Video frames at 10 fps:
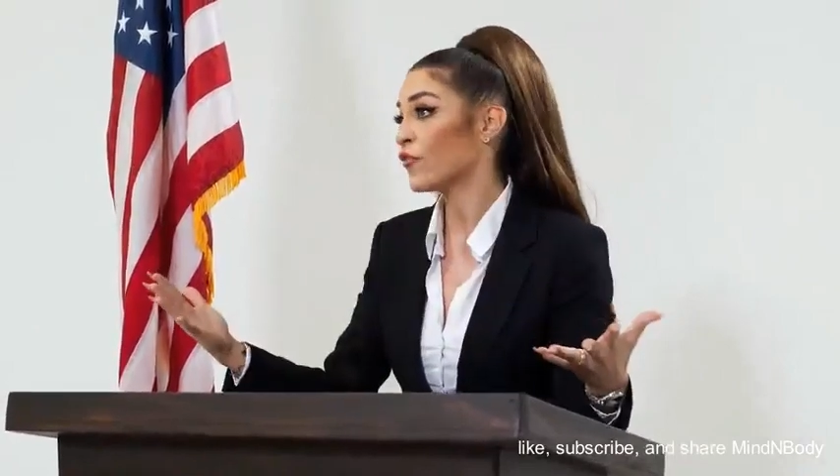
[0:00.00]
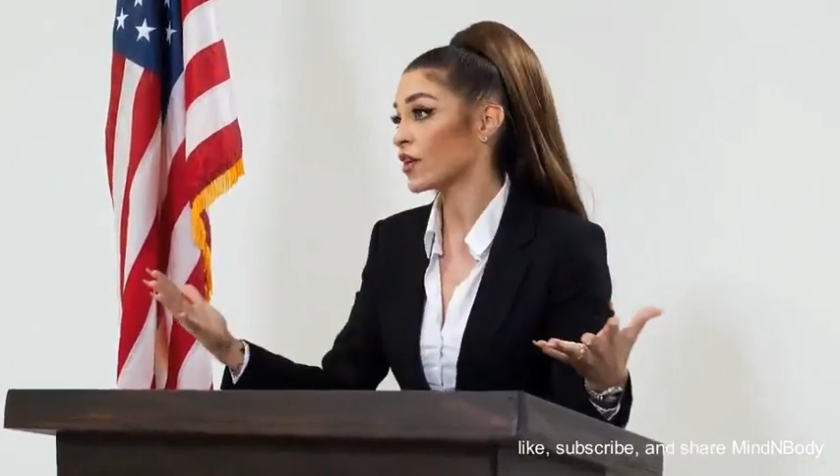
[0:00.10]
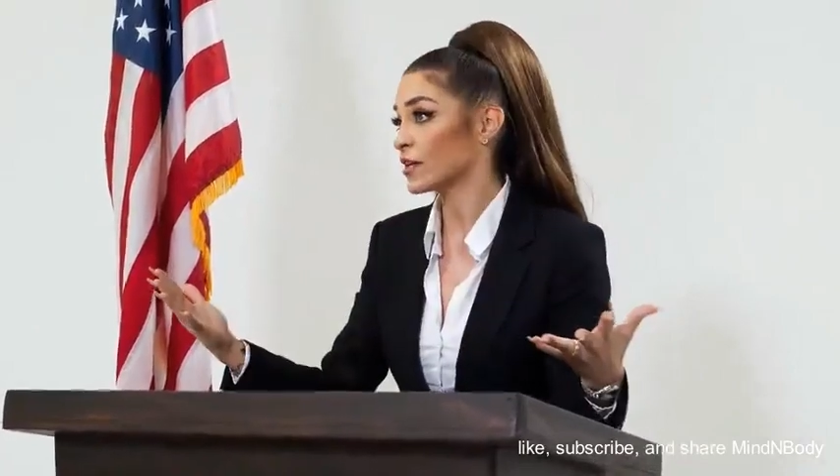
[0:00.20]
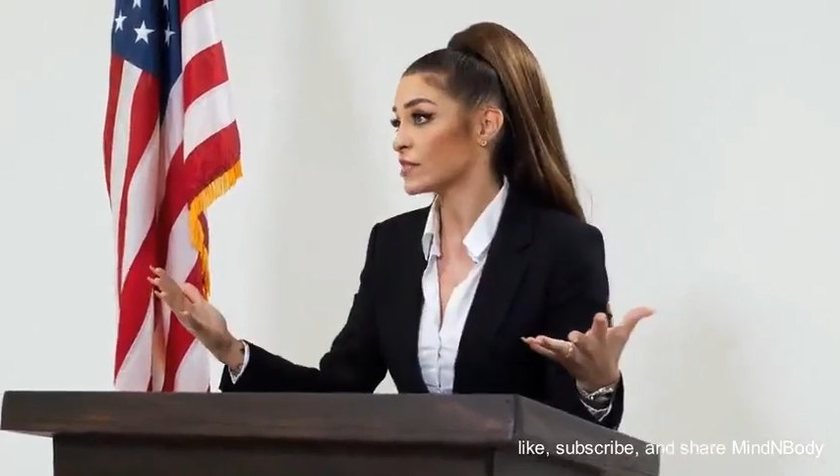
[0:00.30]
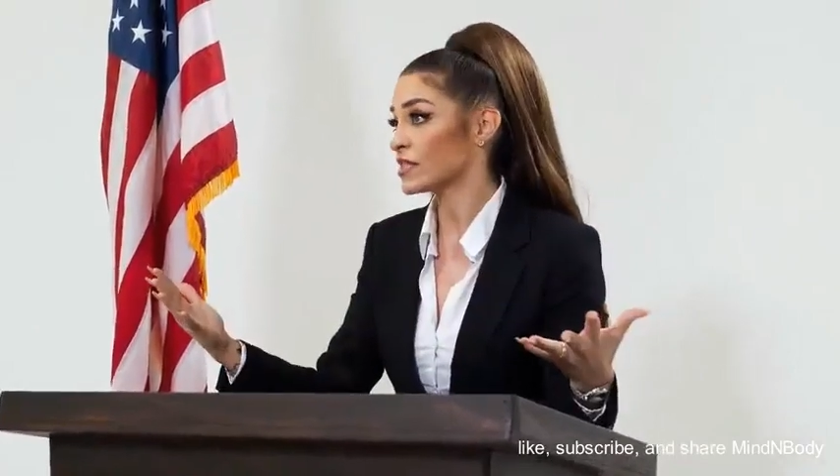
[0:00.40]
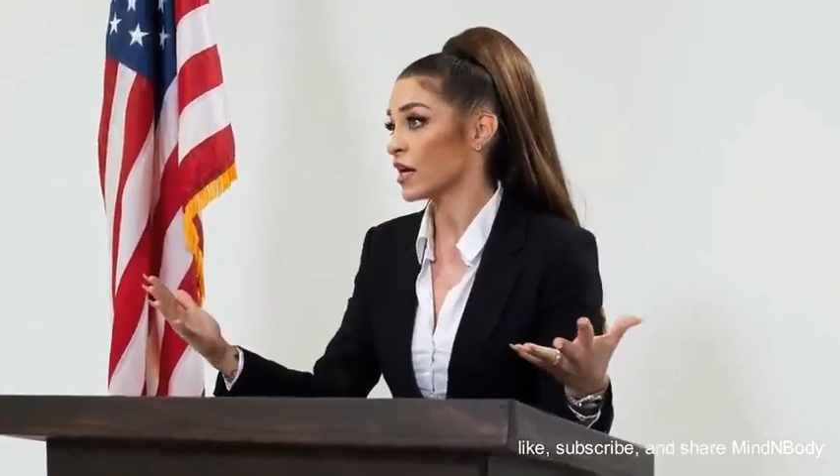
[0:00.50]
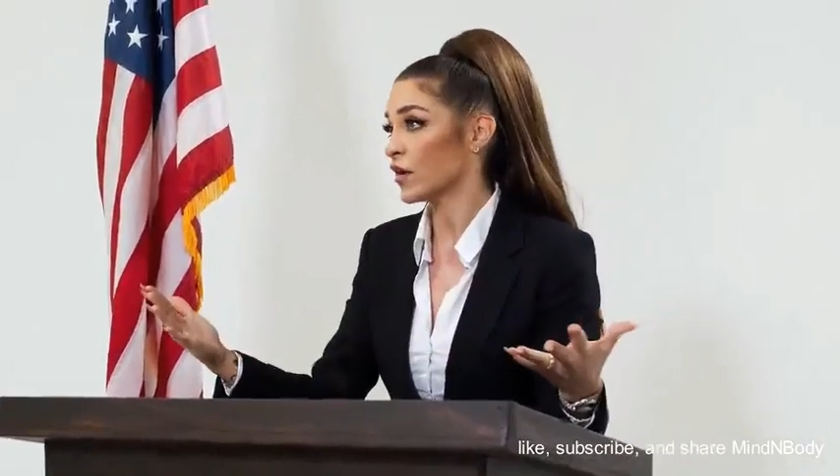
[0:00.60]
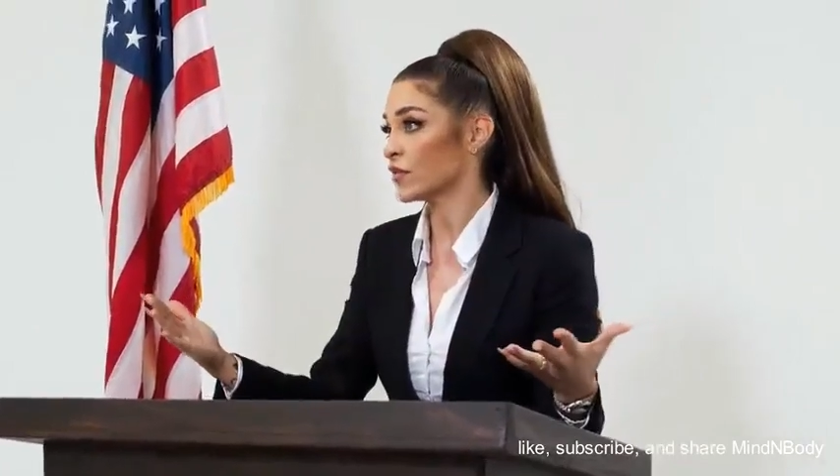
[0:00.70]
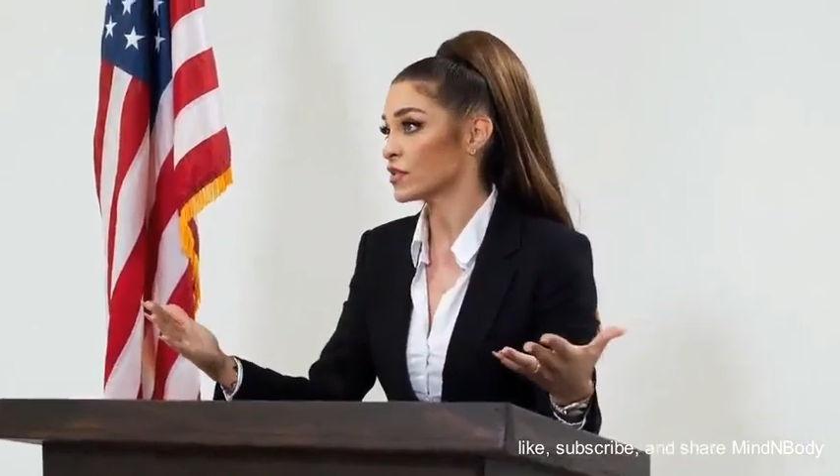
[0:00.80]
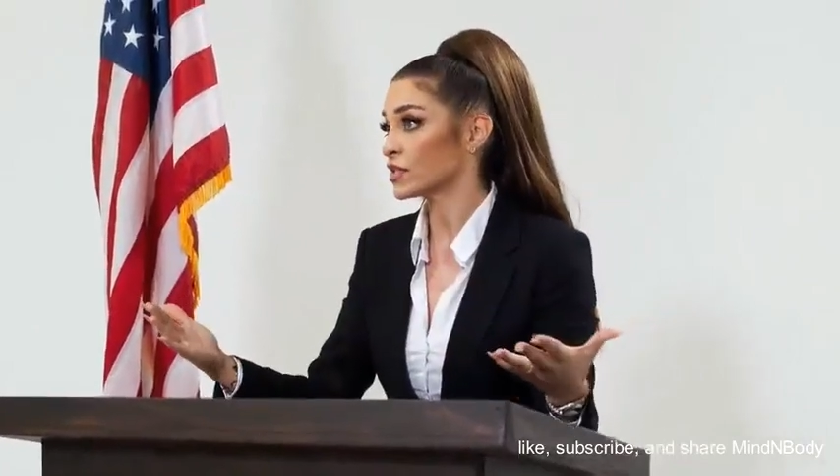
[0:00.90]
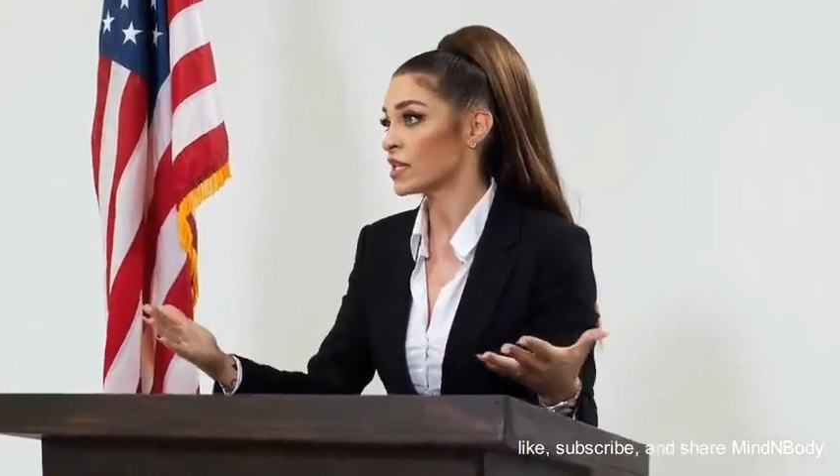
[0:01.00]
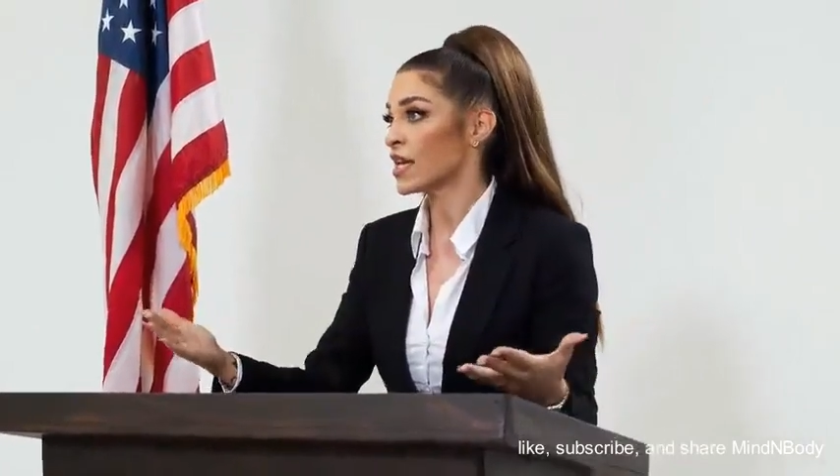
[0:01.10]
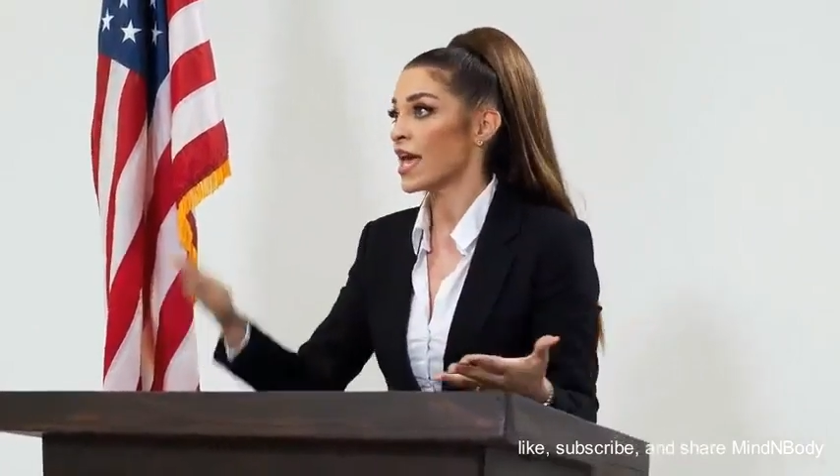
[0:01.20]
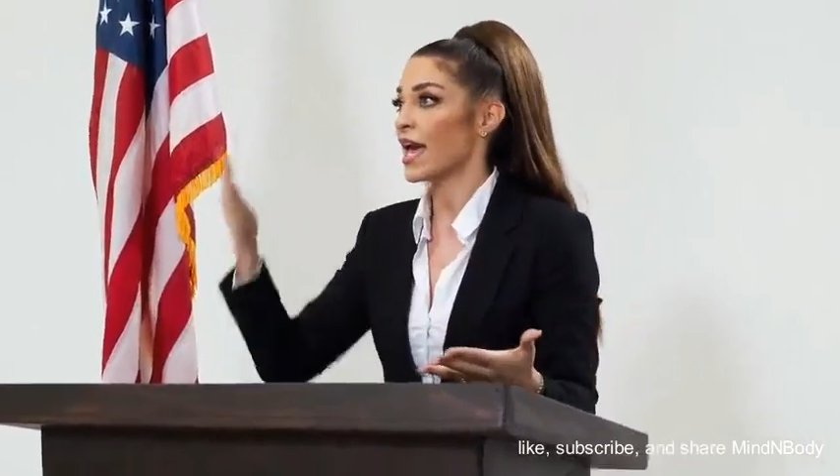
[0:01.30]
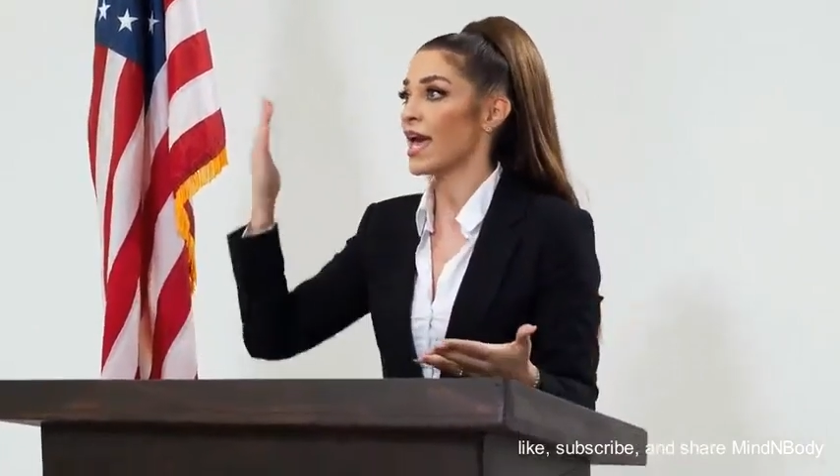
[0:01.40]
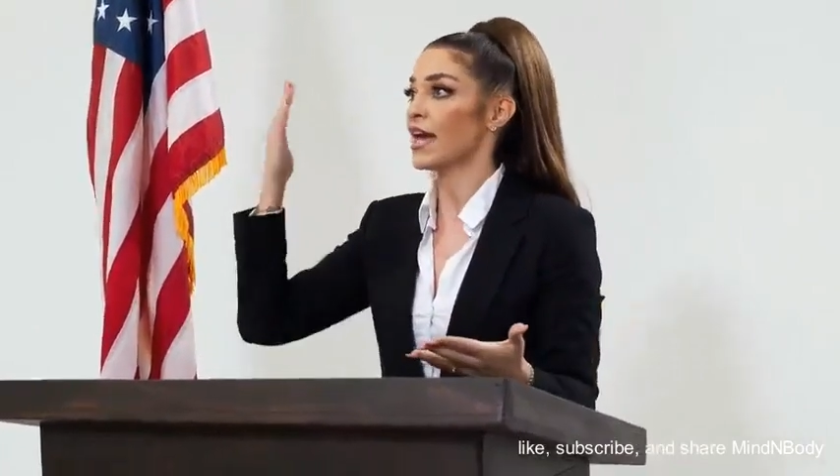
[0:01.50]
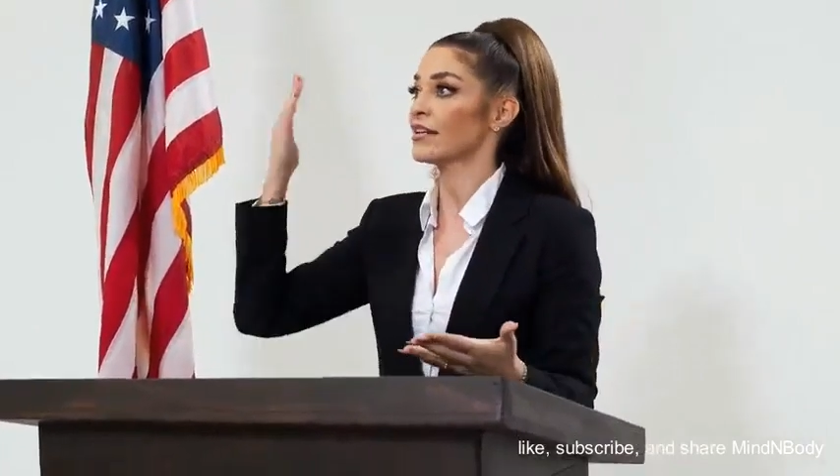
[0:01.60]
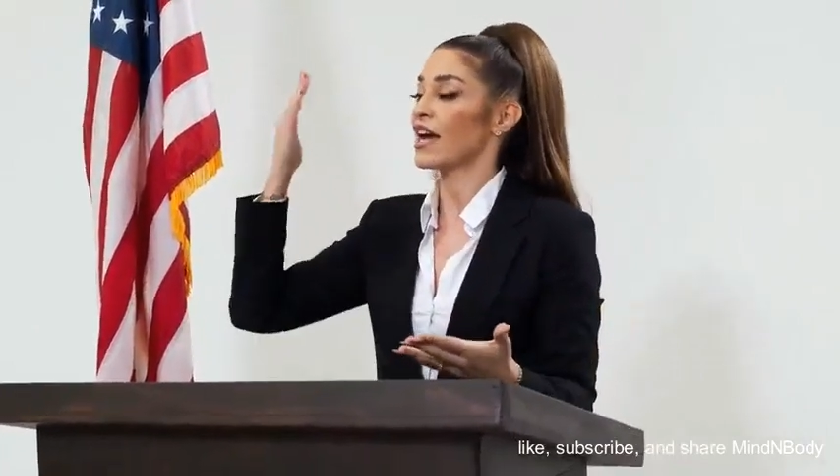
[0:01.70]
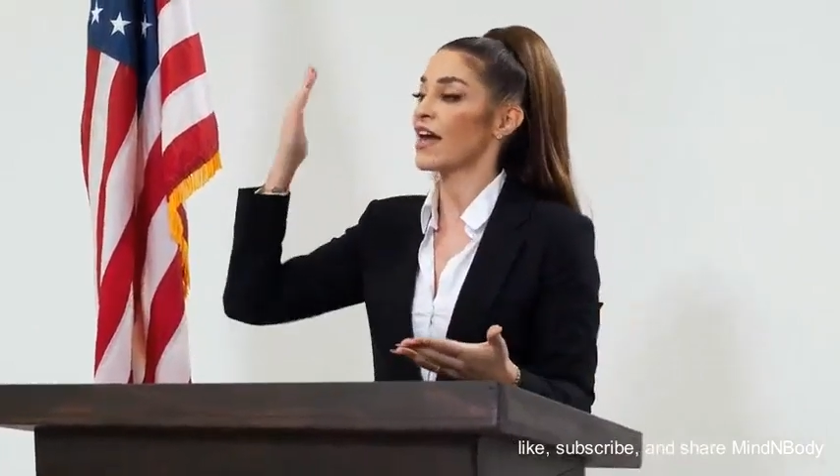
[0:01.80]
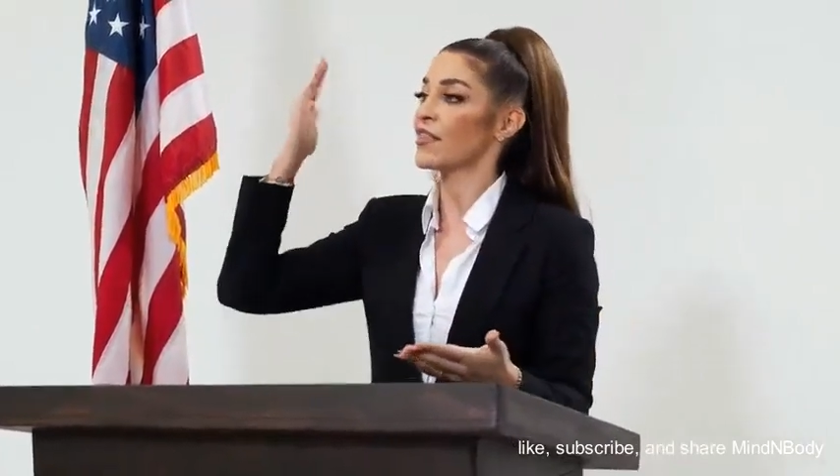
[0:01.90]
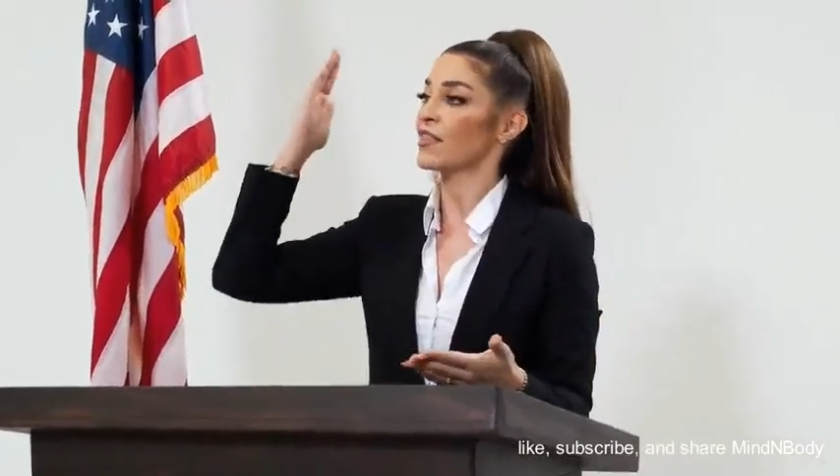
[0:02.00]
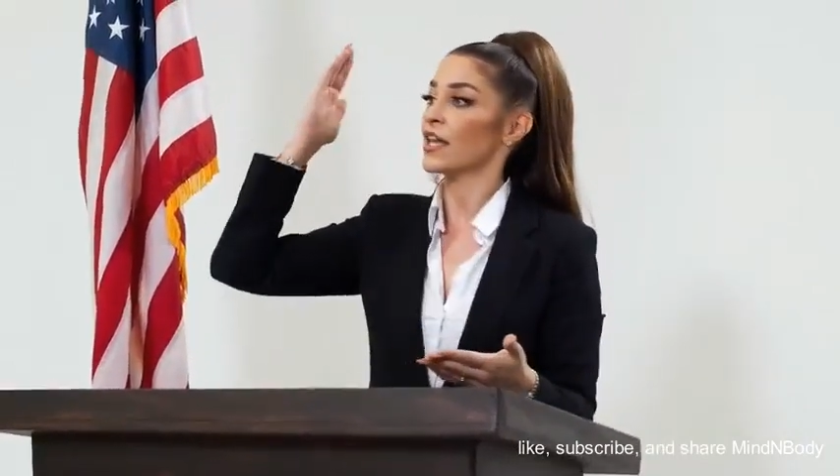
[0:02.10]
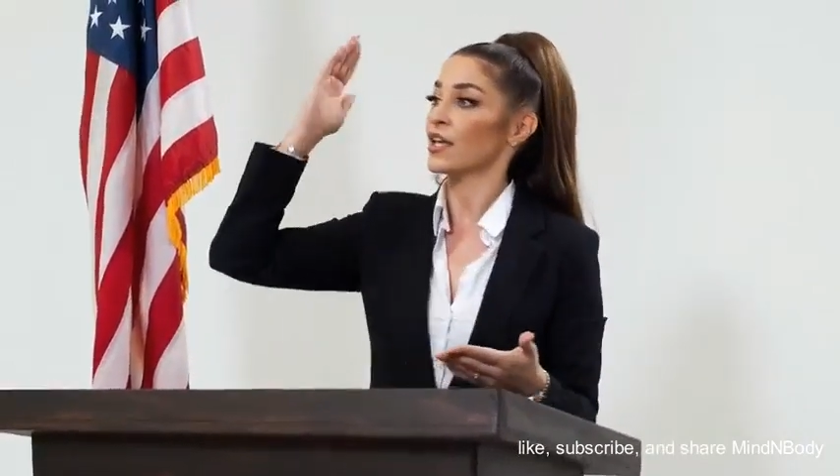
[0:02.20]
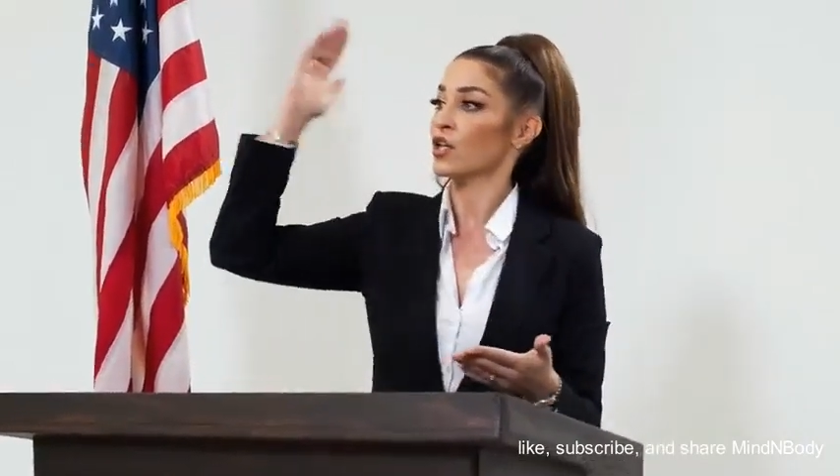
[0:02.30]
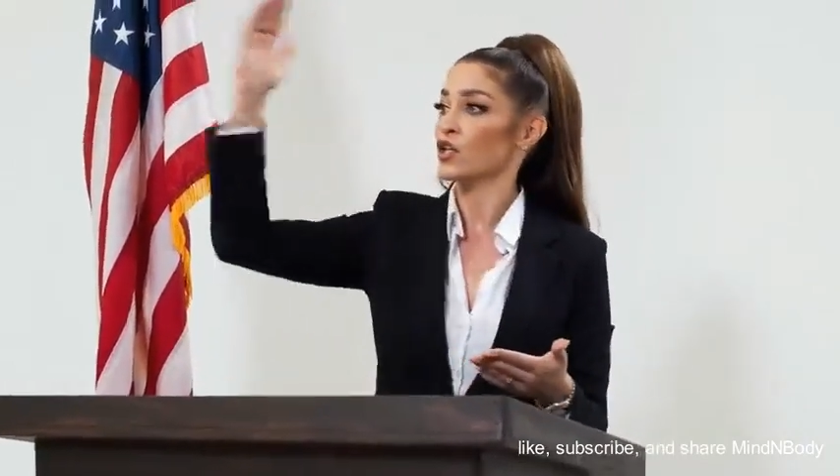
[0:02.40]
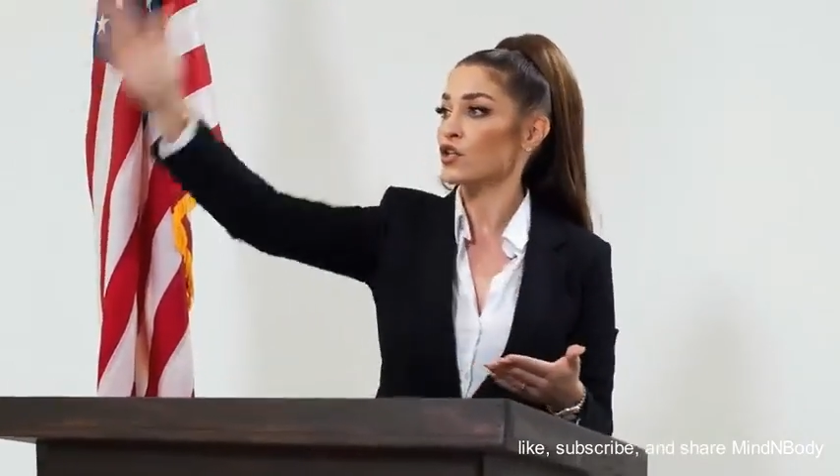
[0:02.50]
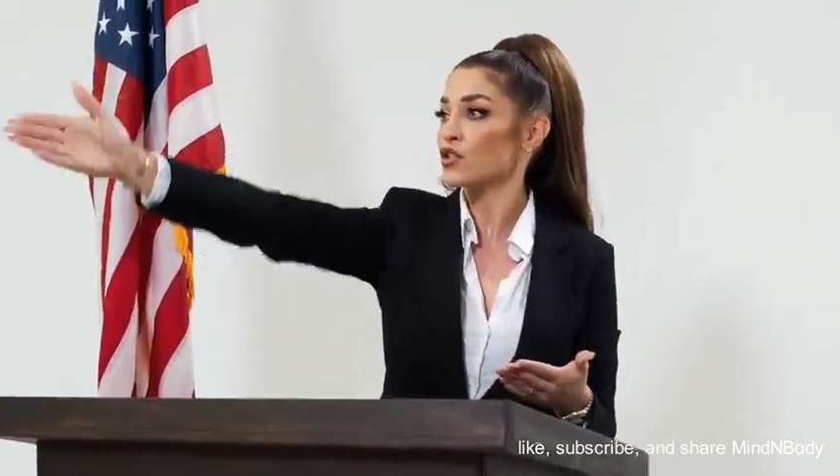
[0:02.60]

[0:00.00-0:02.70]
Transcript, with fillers: Share your thoughts and stories of success